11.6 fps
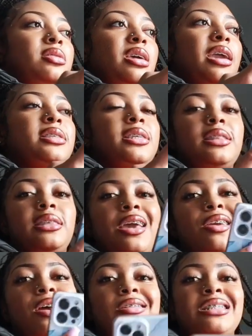head to the
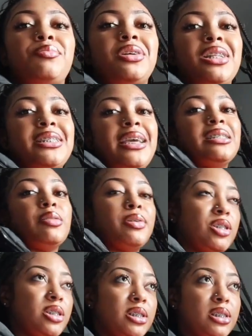theater. Actually, I'm about to take some
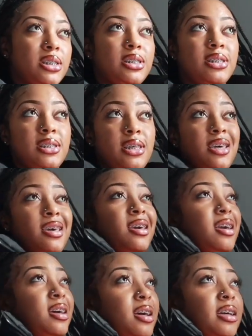pictures
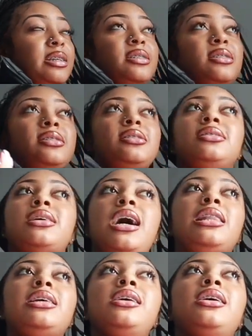because
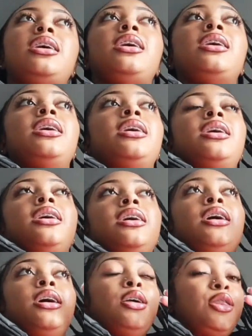I look
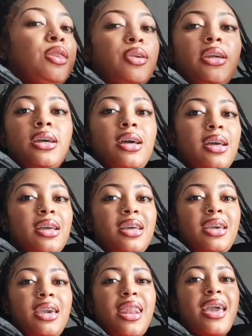three good.
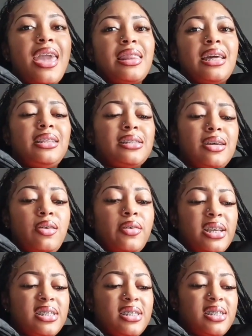I can't let this go to waste.